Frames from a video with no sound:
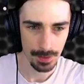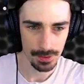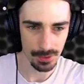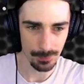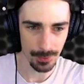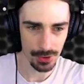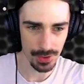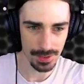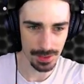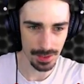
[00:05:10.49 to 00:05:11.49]
So first
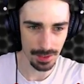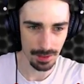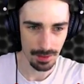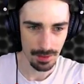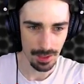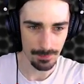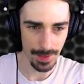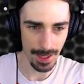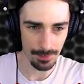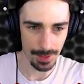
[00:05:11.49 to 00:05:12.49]
let's see if
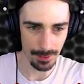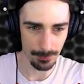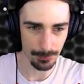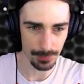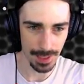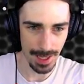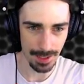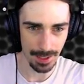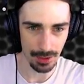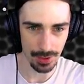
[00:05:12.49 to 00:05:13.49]
I have like a
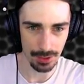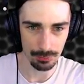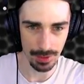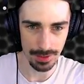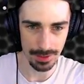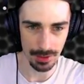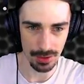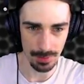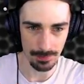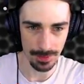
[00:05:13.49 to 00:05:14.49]
flat area right here
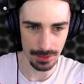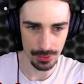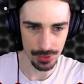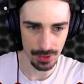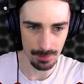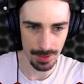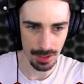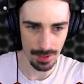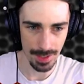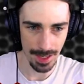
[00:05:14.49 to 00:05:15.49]
that my vehicle is gonna be on.